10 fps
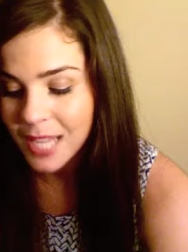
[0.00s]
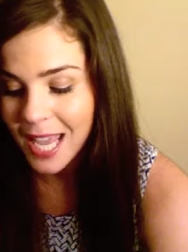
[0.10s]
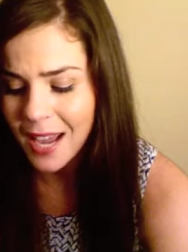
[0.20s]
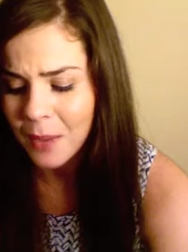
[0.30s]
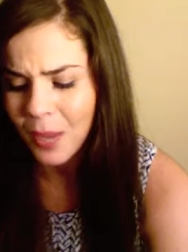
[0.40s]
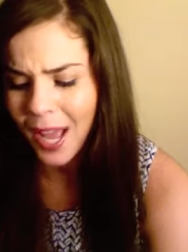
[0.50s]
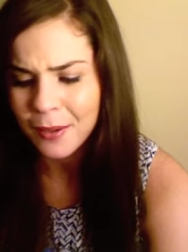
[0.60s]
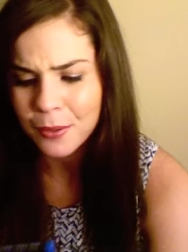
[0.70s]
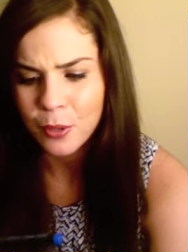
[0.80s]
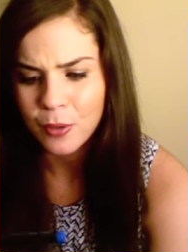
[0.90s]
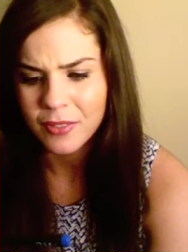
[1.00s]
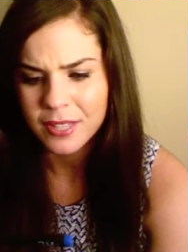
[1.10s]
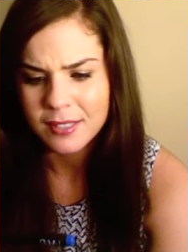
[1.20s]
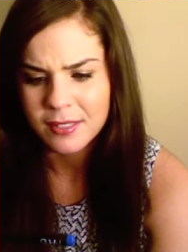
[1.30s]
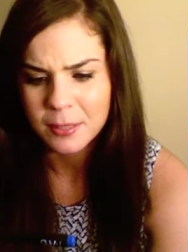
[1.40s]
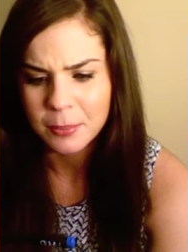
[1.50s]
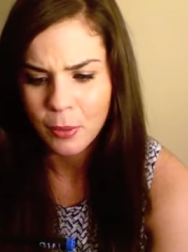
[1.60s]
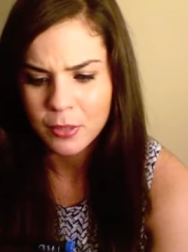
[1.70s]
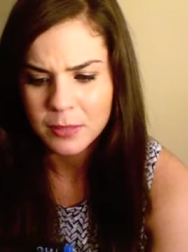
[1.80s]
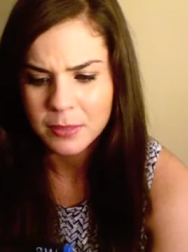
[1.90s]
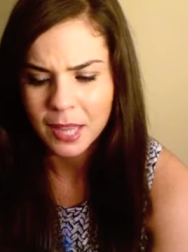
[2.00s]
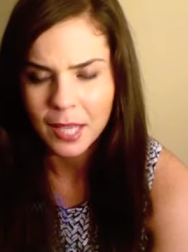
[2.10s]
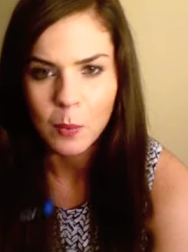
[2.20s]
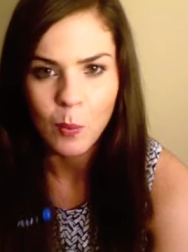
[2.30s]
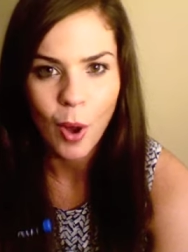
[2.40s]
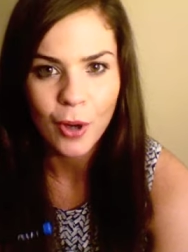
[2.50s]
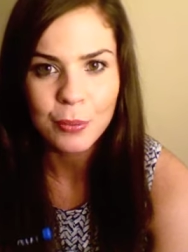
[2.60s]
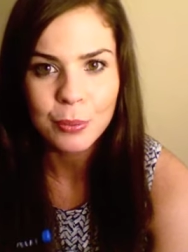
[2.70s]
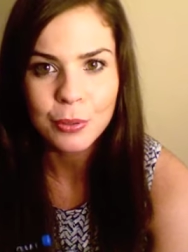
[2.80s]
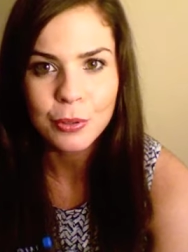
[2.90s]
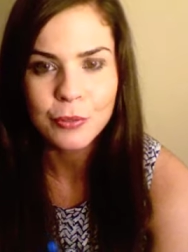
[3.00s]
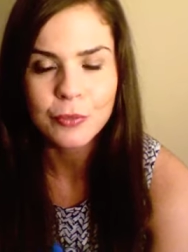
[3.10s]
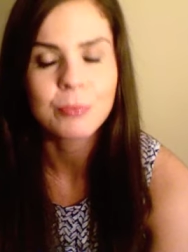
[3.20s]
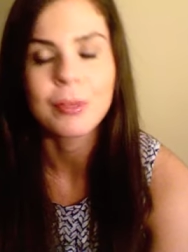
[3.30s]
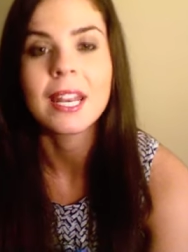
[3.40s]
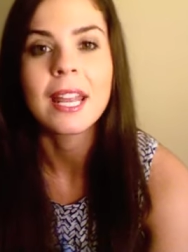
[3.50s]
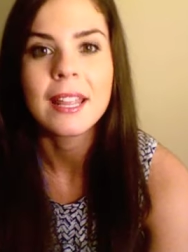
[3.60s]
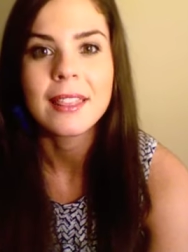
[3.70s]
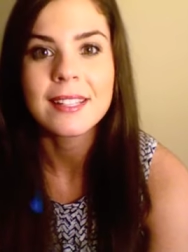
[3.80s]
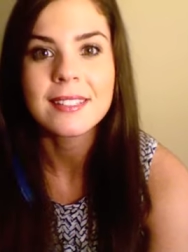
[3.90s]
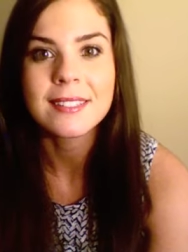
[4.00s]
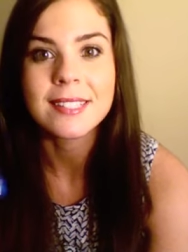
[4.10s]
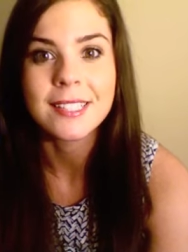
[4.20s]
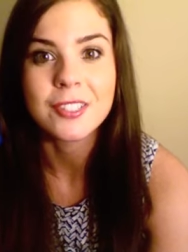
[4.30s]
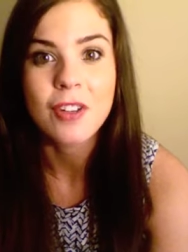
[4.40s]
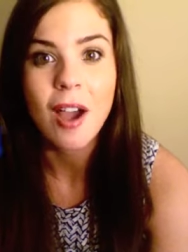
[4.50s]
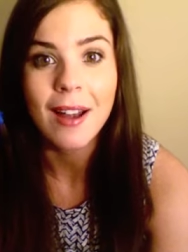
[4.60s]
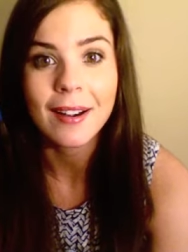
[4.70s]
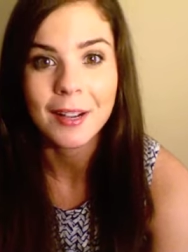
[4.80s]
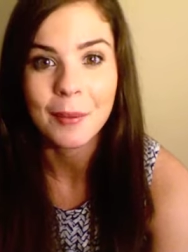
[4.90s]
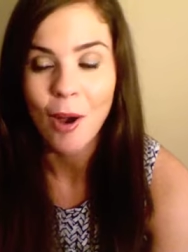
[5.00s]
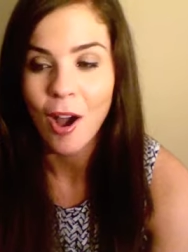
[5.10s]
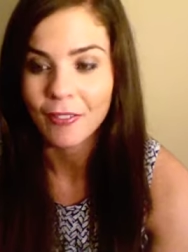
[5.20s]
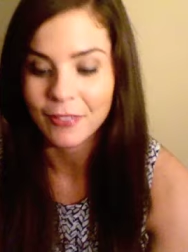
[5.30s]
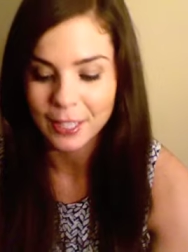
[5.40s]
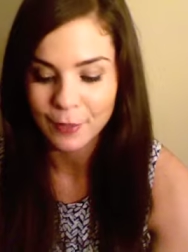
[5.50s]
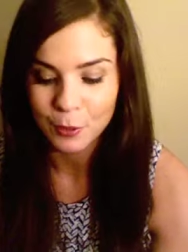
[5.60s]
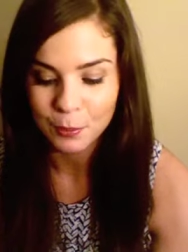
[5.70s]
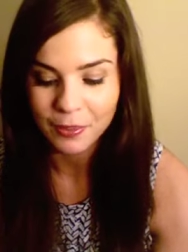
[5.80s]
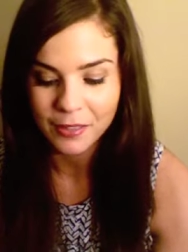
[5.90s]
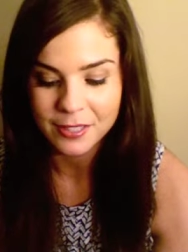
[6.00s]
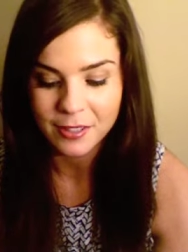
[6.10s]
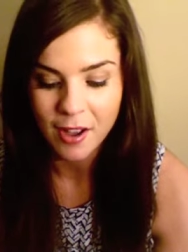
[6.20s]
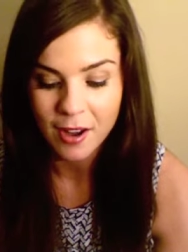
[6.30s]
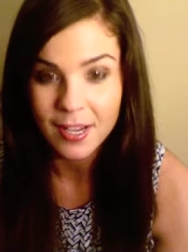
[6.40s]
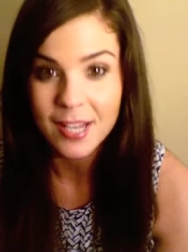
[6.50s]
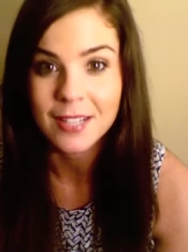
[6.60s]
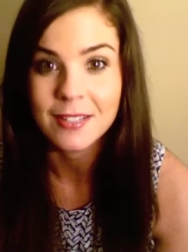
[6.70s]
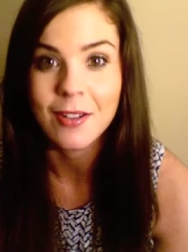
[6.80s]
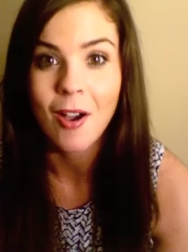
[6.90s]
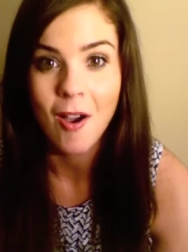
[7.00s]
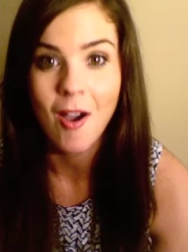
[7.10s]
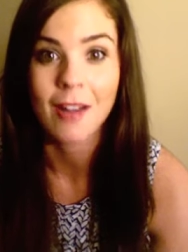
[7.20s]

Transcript: and I, I don't know if this is supposed to be, like, waterproof, but this does not come off. Like, if you put this on, it is on.